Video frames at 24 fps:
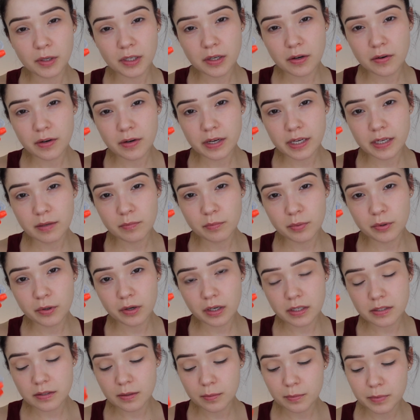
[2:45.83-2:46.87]
going to go ahead and
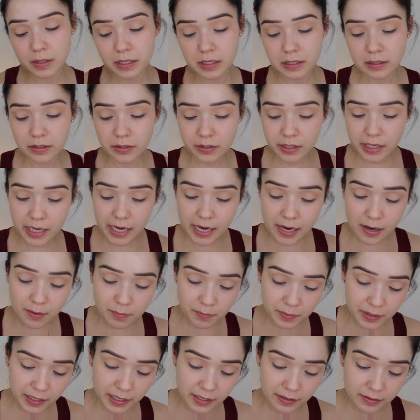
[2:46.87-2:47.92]
pour some in the
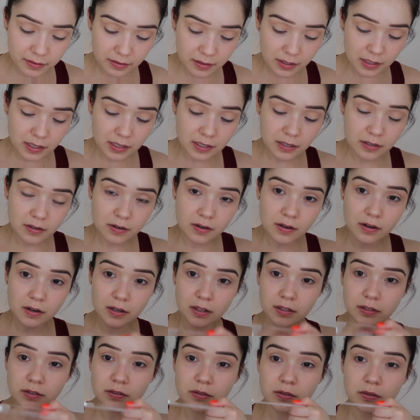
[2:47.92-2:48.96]
cap and then
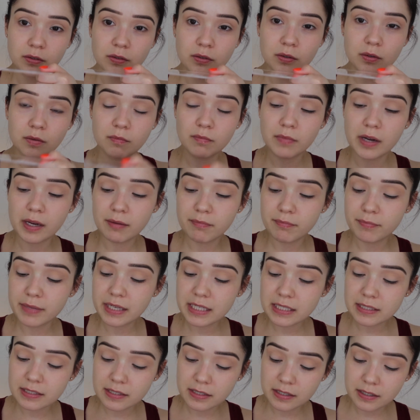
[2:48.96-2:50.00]
onto my
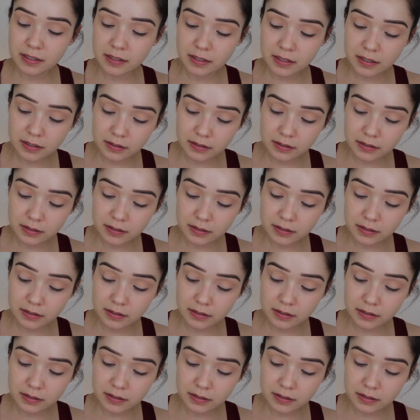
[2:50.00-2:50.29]
mixing